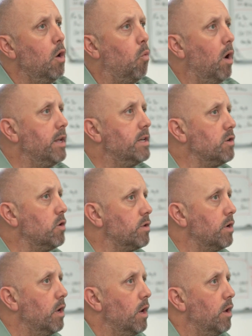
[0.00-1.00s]
One is
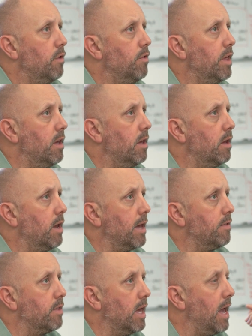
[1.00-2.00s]
on the
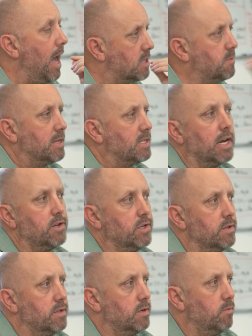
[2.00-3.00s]

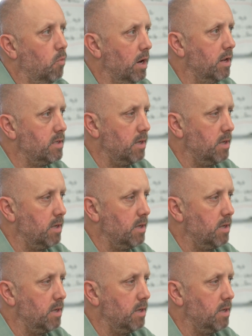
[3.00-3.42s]
expectations. One is